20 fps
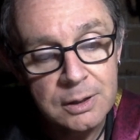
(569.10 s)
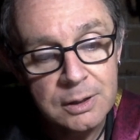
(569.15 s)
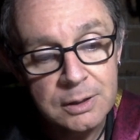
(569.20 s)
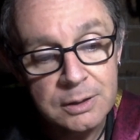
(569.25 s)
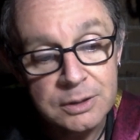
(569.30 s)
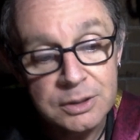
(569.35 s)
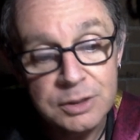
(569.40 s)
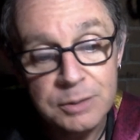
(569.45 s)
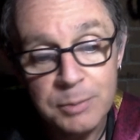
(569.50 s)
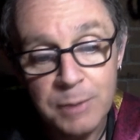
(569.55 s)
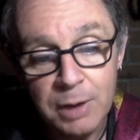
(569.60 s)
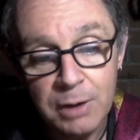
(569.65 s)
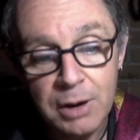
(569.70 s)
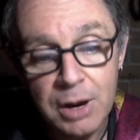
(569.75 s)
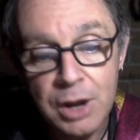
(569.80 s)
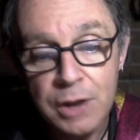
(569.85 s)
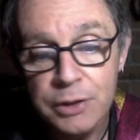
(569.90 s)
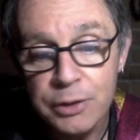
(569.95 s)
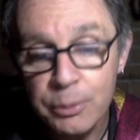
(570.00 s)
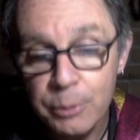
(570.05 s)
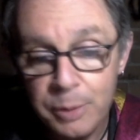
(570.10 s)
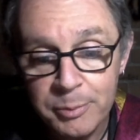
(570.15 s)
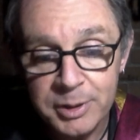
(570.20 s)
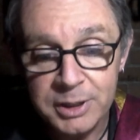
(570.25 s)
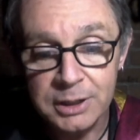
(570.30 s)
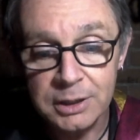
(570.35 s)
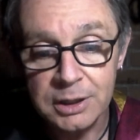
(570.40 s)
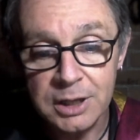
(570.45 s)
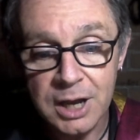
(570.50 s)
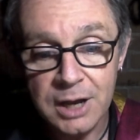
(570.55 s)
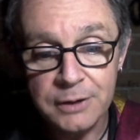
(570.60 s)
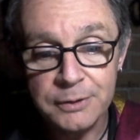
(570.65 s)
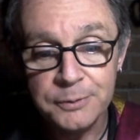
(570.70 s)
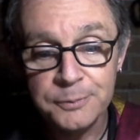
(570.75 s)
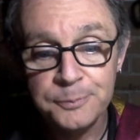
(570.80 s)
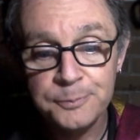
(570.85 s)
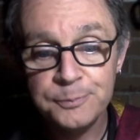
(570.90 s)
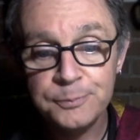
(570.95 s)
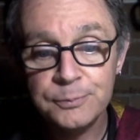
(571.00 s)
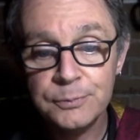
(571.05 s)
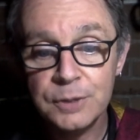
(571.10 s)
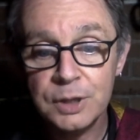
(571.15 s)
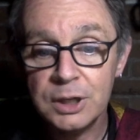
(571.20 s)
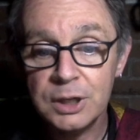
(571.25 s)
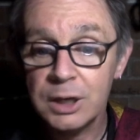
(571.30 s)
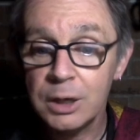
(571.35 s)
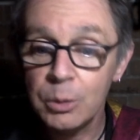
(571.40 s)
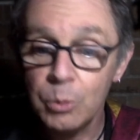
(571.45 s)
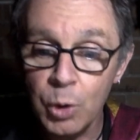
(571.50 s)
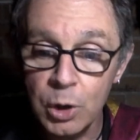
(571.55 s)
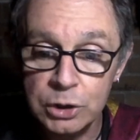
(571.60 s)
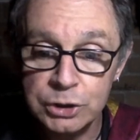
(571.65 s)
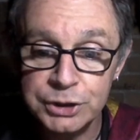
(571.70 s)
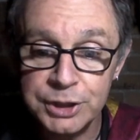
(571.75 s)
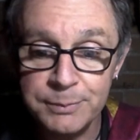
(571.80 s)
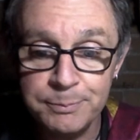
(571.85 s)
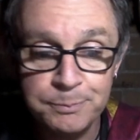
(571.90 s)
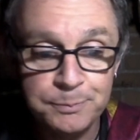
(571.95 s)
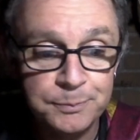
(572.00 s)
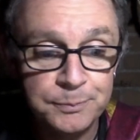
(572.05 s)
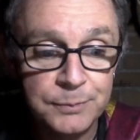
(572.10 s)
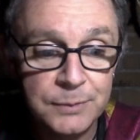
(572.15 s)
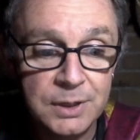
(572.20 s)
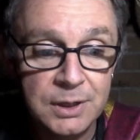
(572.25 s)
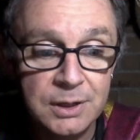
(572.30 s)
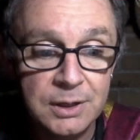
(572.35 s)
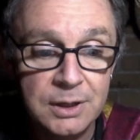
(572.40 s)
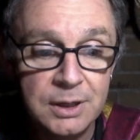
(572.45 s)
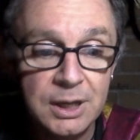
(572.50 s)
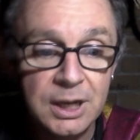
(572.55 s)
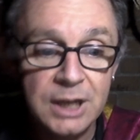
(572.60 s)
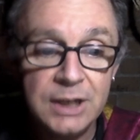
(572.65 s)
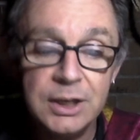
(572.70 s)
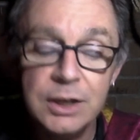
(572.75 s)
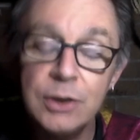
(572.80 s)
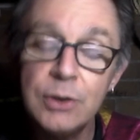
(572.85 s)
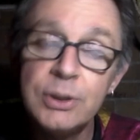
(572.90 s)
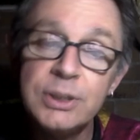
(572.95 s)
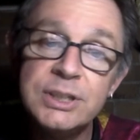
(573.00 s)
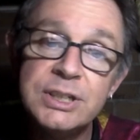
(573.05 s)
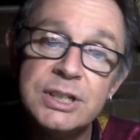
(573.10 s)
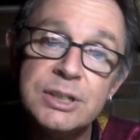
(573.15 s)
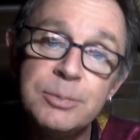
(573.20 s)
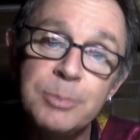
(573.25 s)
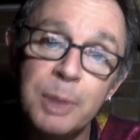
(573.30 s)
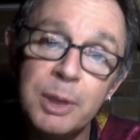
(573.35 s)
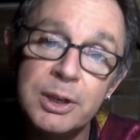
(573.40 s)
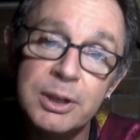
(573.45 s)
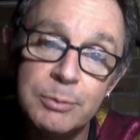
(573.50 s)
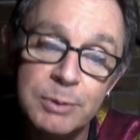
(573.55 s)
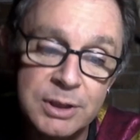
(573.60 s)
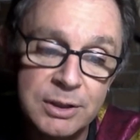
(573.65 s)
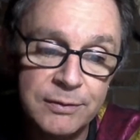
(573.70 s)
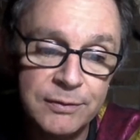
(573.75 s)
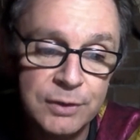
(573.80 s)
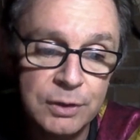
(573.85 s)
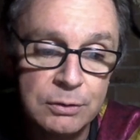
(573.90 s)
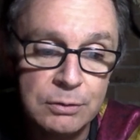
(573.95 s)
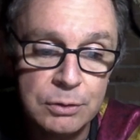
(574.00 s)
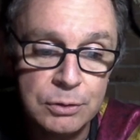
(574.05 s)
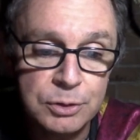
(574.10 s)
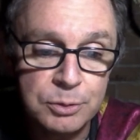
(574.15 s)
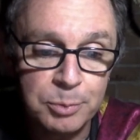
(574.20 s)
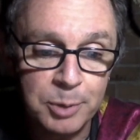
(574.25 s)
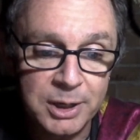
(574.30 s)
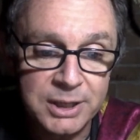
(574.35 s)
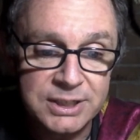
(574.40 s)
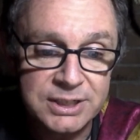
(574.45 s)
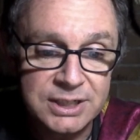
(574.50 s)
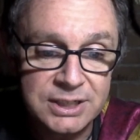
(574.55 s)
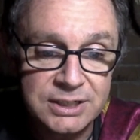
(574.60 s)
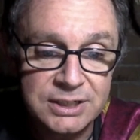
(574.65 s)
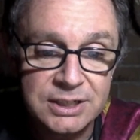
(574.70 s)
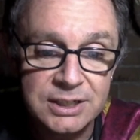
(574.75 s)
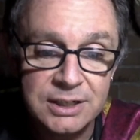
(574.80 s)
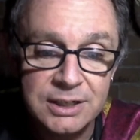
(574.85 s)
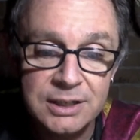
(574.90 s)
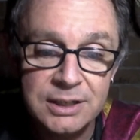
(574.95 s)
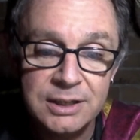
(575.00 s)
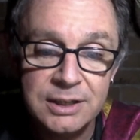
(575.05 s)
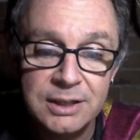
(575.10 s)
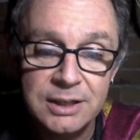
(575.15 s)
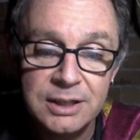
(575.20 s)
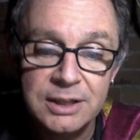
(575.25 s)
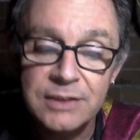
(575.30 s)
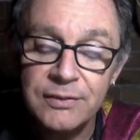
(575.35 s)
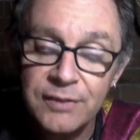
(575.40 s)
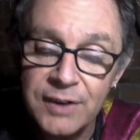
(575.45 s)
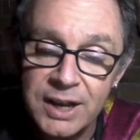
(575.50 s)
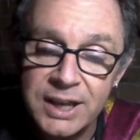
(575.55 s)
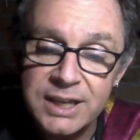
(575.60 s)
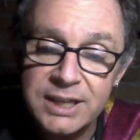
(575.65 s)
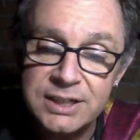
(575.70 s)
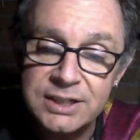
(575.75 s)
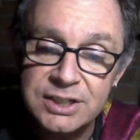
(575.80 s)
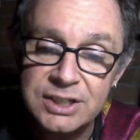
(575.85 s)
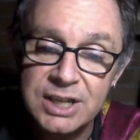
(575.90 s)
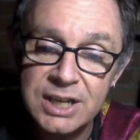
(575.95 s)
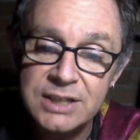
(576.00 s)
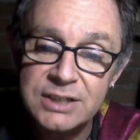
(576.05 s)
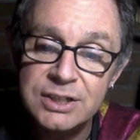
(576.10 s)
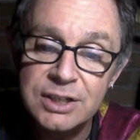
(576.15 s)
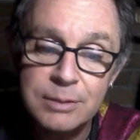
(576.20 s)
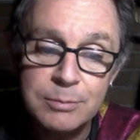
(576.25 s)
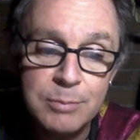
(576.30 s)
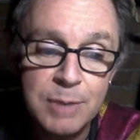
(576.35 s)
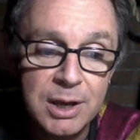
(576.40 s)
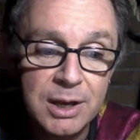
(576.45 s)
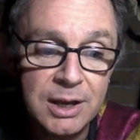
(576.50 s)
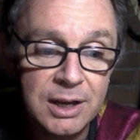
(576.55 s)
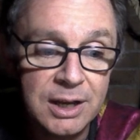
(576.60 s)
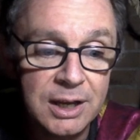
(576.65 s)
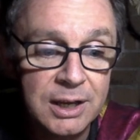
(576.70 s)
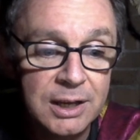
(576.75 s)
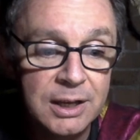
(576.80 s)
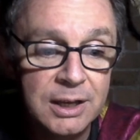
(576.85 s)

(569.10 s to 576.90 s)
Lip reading: Tomorrow the women'll go and will wash him and anoint his body with the funeral spices, the frankincense and myrrh,